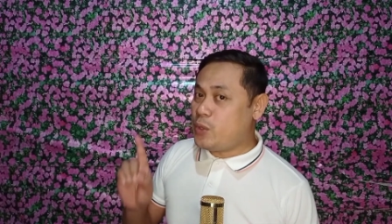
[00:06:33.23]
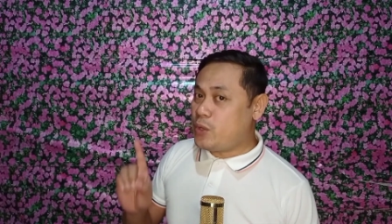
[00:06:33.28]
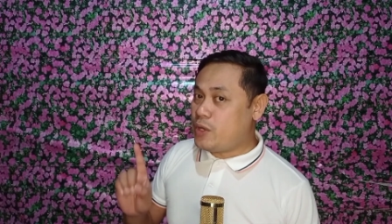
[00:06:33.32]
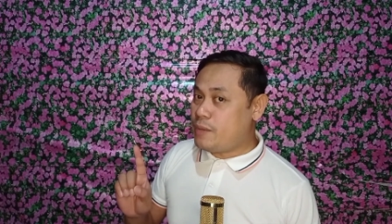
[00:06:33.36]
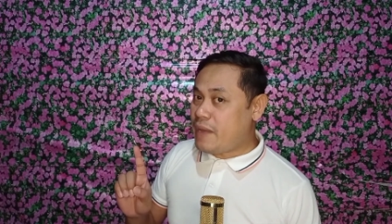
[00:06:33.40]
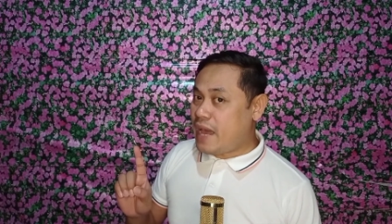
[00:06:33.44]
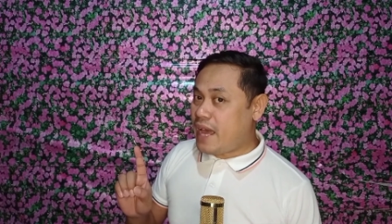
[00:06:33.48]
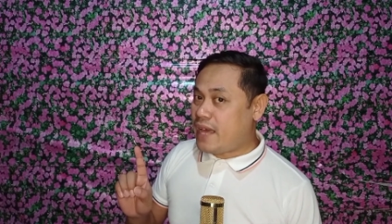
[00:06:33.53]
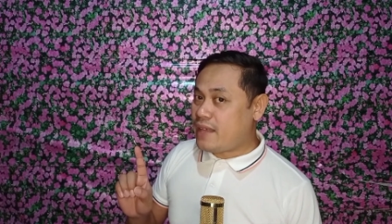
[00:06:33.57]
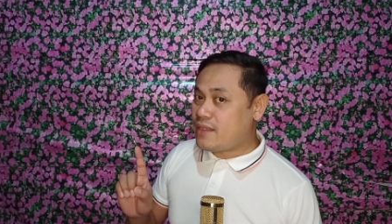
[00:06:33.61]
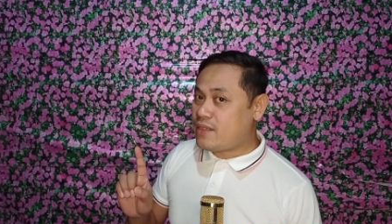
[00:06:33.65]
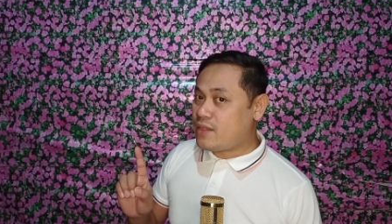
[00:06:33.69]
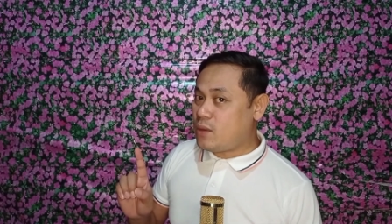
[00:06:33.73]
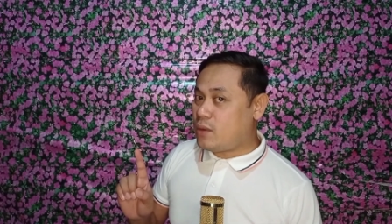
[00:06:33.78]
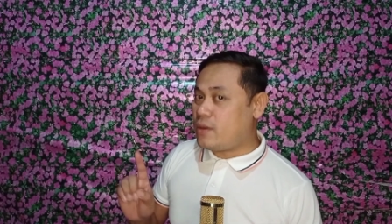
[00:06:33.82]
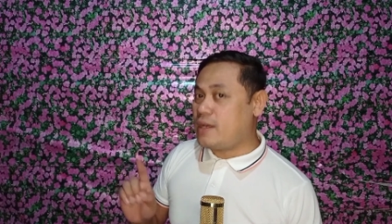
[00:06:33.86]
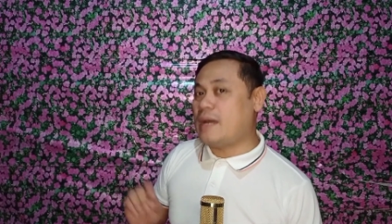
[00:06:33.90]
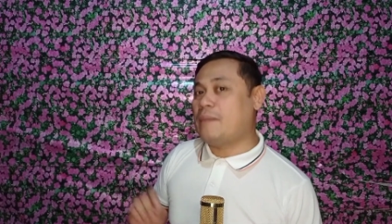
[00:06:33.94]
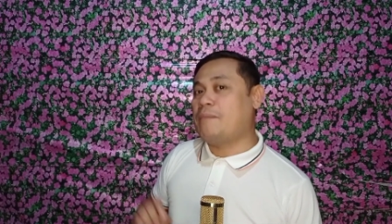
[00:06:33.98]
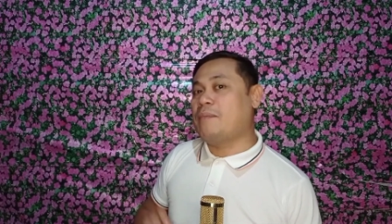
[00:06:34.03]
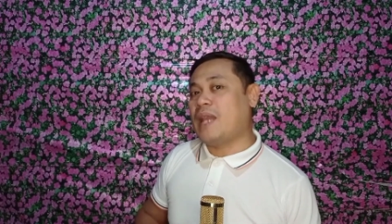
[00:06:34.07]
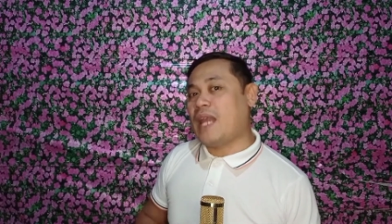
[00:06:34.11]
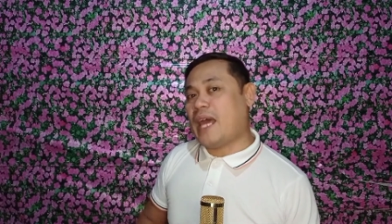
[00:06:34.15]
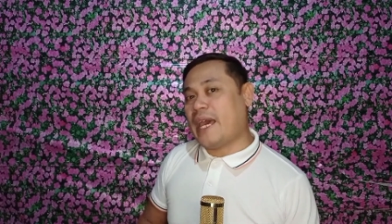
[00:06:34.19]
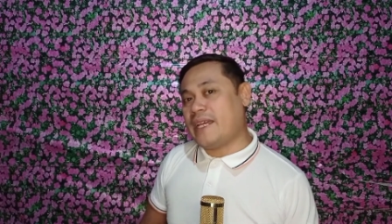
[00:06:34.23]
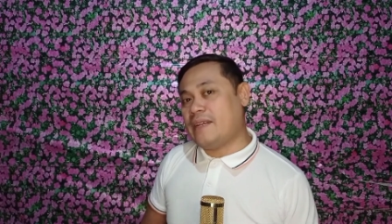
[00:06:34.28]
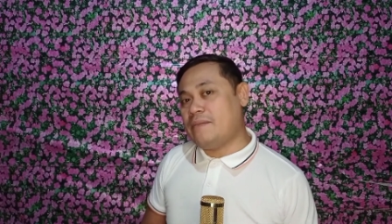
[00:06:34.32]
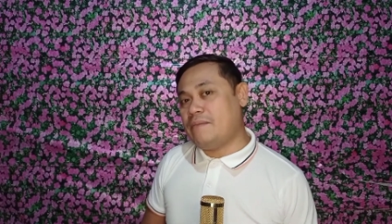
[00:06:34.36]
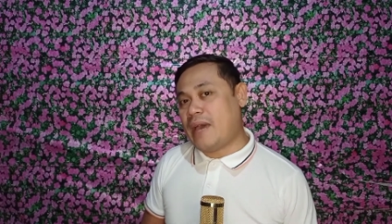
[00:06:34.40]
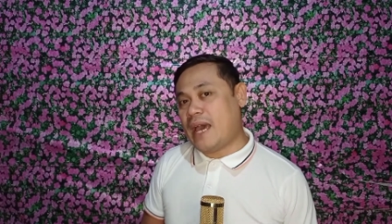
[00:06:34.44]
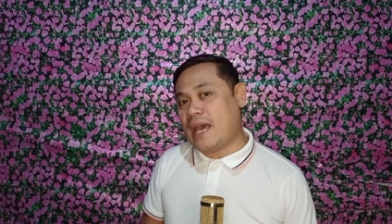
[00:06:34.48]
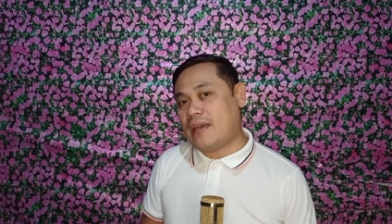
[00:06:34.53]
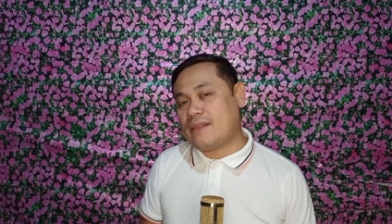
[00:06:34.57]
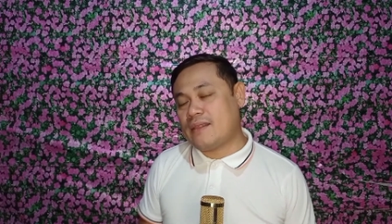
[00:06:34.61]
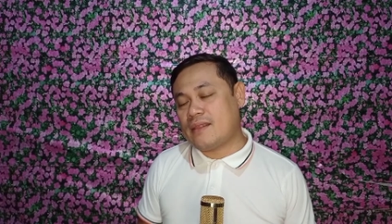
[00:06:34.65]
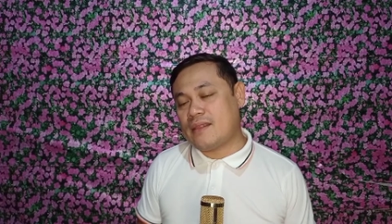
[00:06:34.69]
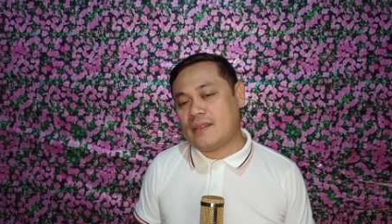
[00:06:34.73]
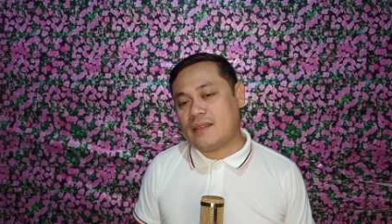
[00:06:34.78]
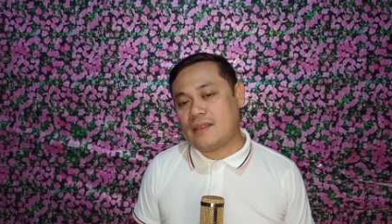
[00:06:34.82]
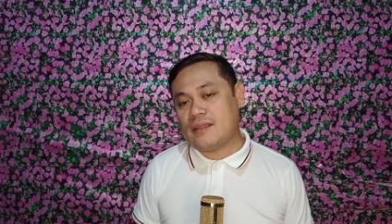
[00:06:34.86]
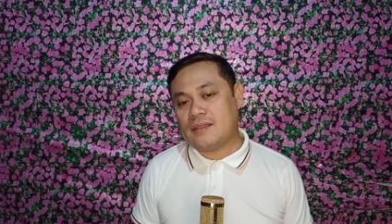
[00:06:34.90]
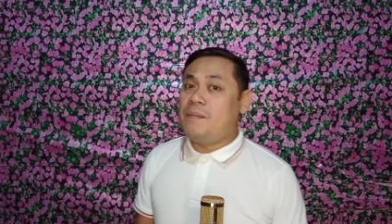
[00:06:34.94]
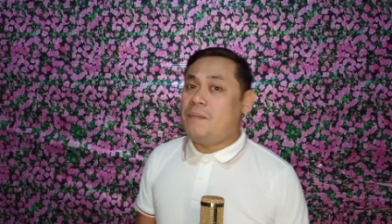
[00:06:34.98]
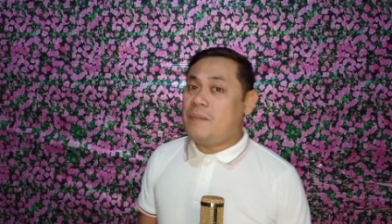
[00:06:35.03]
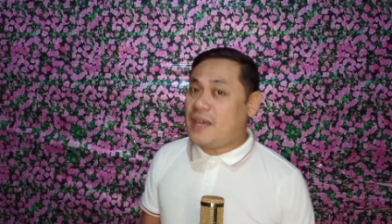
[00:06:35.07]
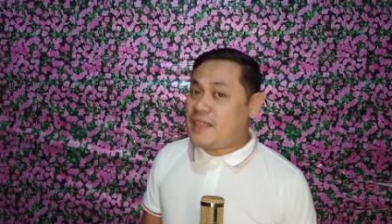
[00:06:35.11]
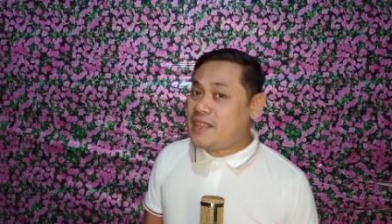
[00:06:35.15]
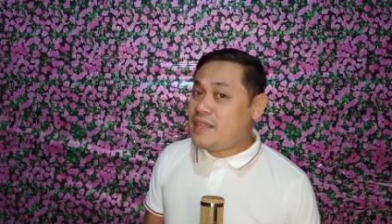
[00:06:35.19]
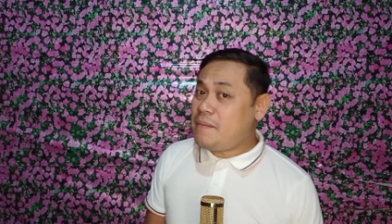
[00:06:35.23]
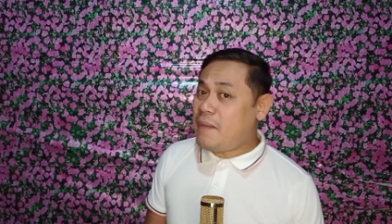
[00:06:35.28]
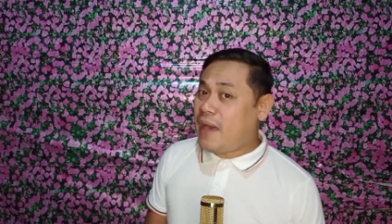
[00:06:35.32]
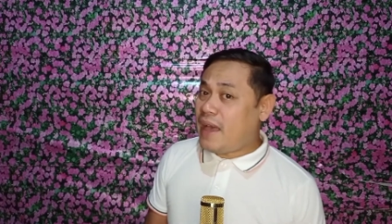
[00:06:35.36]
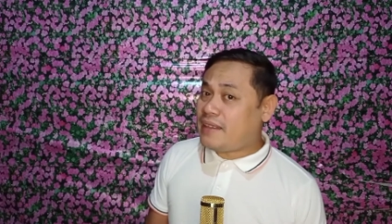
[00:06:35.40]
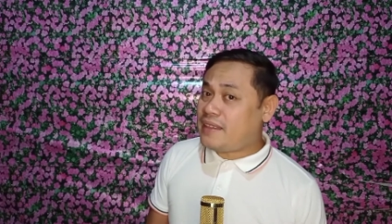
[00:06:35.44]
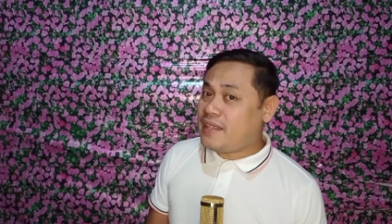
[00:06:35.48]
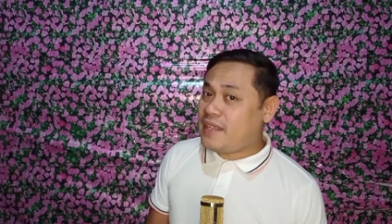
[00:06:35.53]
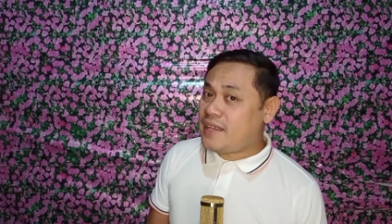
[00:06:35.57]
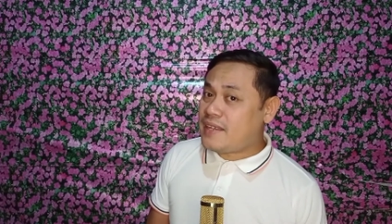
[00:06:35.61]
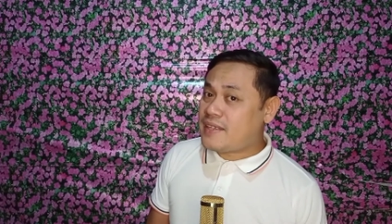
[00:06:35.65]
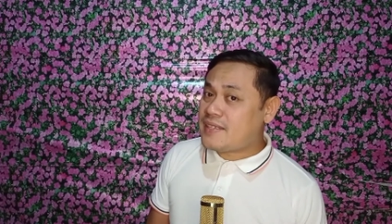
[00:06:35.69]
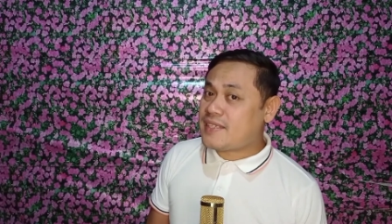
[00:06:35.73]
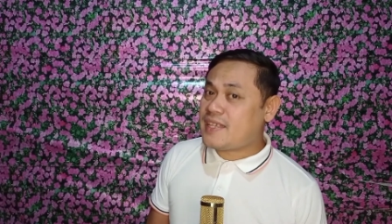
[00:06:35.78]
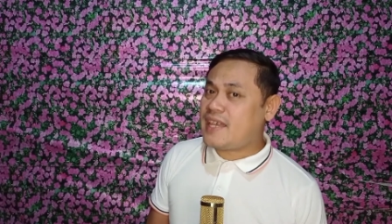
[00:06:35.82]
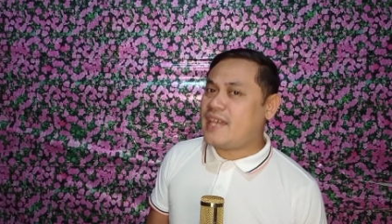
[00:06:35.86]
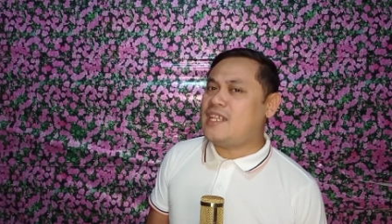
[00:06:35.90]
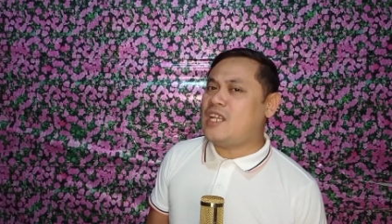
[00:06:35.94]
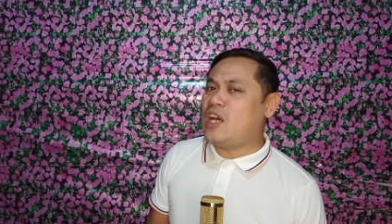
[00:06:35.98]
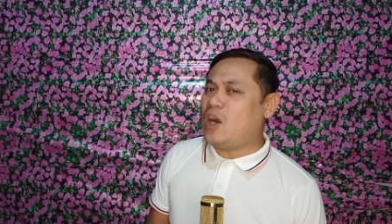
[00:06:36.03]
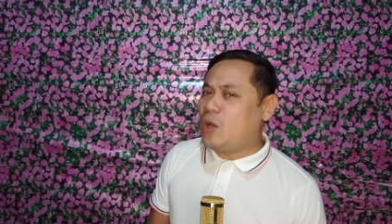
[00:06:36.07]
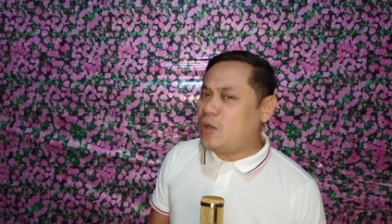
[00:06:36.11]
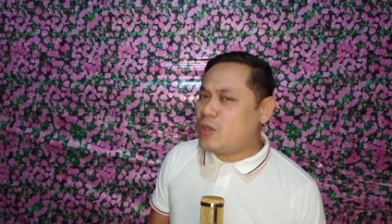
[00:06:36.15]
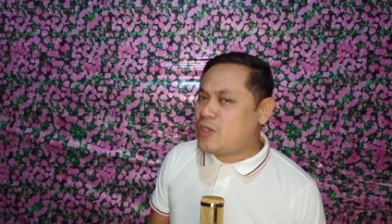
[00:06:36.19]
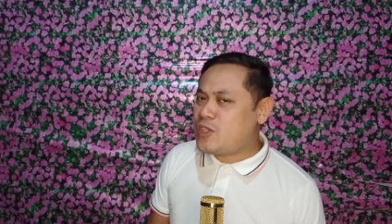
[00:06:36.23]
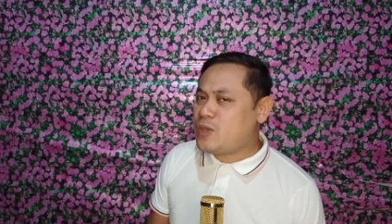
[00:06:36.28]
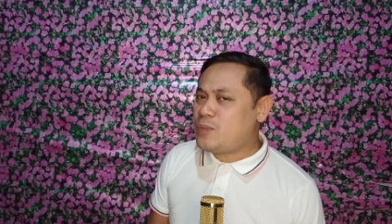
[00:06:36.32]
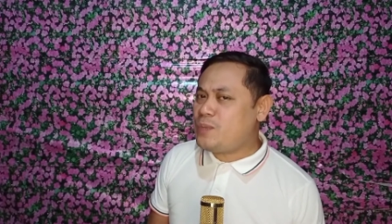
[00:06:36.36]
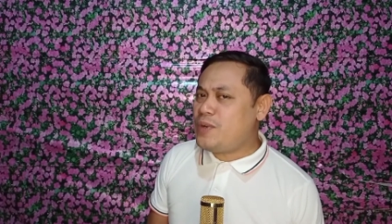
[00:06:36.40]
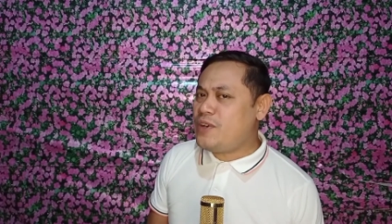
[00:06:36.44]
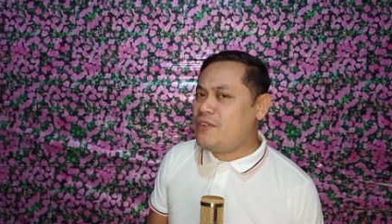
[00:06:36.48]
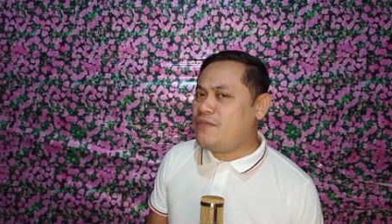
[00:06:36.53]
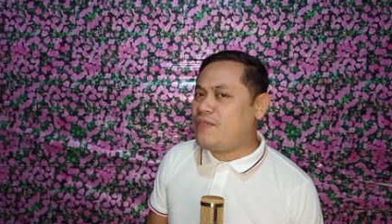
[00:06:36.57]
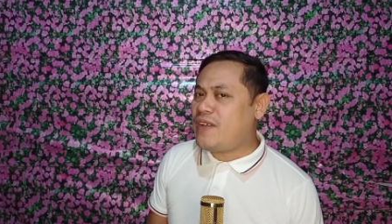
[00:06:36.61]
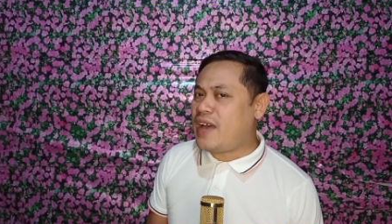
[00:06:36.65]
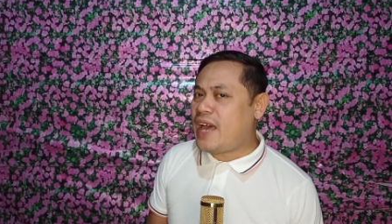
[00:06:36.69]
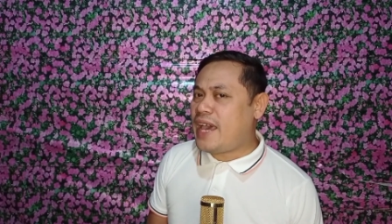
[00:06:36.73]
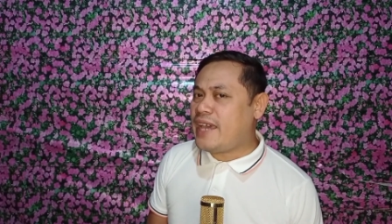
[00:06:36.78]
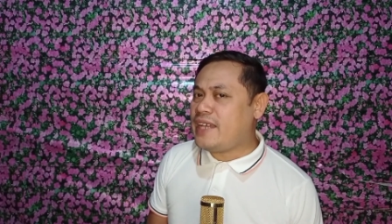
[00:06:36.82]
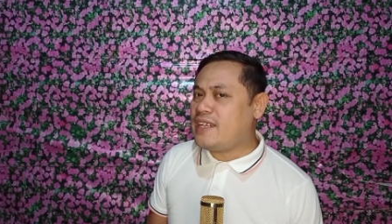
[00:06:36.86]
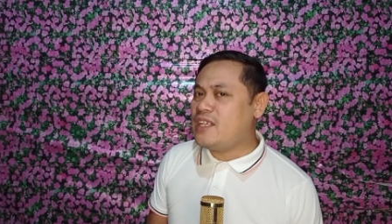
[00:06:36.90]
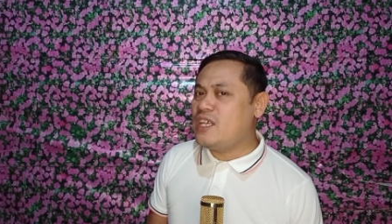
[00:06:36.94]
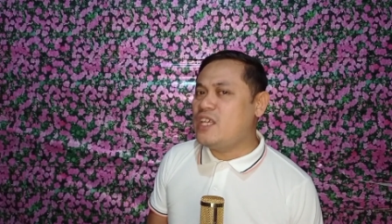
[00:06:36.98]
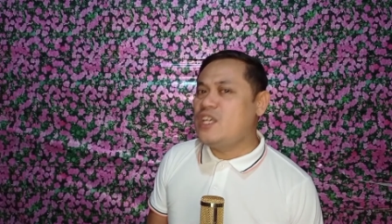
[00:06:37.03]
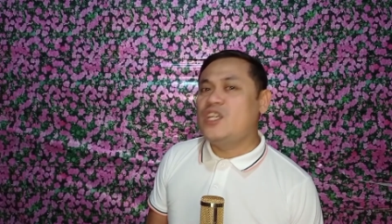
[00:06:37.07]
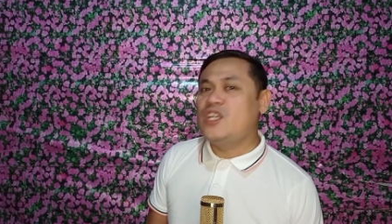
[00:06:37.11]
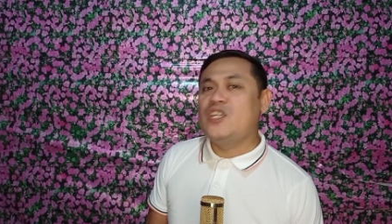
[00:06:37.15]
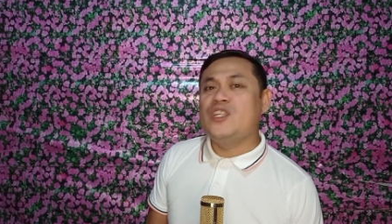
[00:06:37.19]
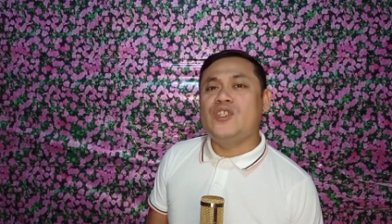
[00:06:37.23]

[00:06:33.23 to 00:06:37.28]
pure math or applied math. Mathematics can also provide